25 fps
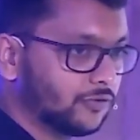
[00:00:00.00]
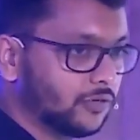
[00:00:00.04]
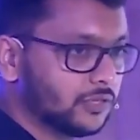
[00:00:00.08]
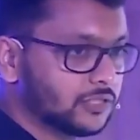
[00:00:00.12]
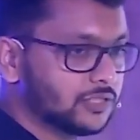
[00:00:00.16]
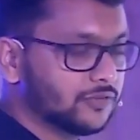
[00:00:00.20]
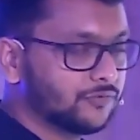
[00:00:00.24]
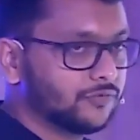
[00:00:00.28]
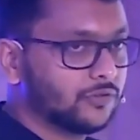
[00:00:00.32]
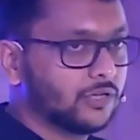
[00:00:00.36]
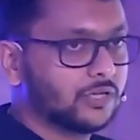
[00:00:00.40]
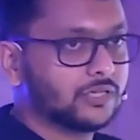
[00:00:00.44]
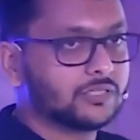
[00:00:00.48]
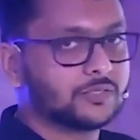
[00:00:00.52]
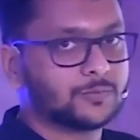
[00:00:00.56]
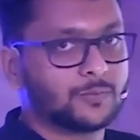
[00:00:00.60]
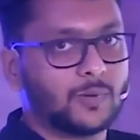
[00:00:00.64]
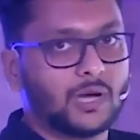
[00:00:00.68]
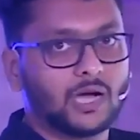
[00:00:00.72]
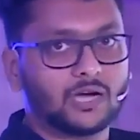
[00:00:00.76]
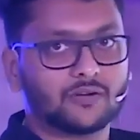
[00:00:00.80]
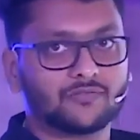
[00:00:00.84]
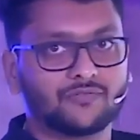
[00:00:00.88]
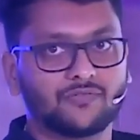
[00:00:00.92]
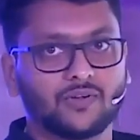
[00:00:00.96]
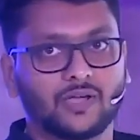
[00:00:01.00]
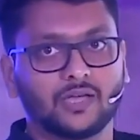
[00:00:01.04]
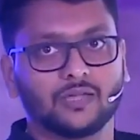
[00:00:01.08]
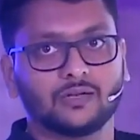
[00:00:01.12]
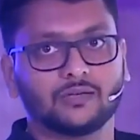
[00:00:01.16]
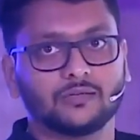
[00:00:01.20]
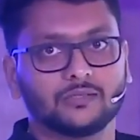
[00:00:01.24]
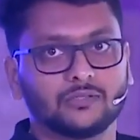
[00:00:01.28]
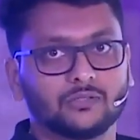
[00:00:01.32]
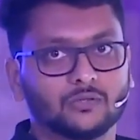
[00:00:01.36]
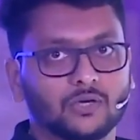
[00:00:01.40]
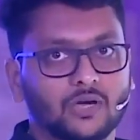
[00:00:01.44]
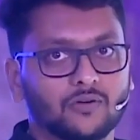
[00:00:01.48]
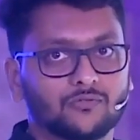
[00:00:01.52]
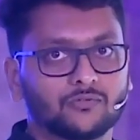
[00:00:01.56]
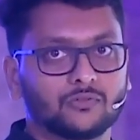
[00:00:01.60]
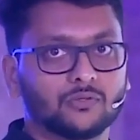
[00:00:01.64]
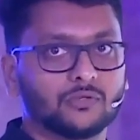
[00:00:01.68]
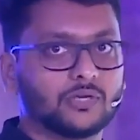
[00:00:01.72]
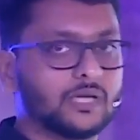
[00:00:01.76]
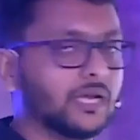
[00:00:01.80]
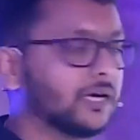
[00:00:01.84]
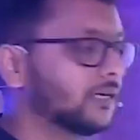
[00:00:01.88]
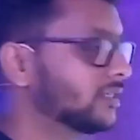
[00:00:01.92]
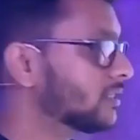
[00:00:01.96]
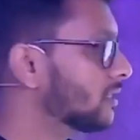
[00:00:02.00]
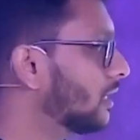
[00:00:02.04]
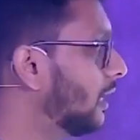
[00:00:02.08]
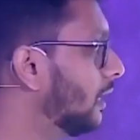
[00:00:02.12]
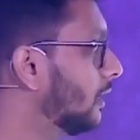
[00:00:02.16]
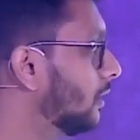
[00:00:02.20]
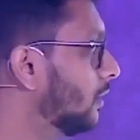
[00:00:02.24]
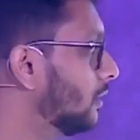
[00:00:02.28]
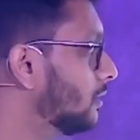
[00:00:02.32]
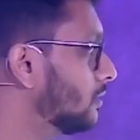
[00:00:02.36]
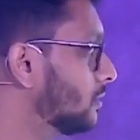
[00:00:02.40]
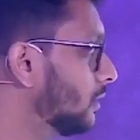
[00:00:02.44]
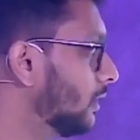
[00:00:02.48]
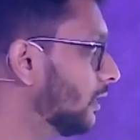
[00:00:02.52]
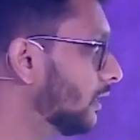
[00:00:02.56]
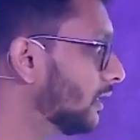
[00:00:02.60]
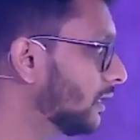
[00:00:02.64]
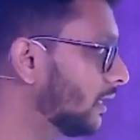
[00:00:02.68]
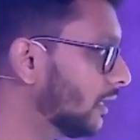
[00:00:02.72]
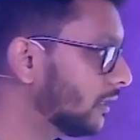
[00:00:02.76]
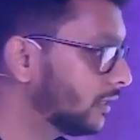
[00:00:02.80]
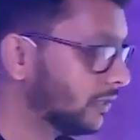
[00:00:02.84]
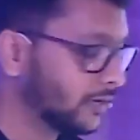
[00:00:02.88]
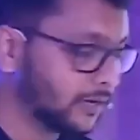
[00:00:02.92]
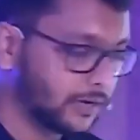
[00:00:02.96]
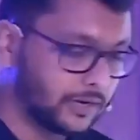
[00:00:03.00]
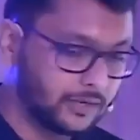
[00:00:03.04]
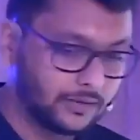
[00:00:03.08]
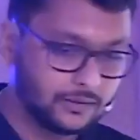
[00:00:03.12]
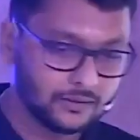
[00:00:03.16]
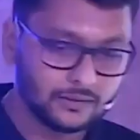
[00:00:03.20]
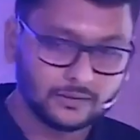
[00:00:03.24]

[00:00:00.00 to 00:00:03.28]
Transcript: of course, if you're a Spark fan, you have to get Scala also integrated.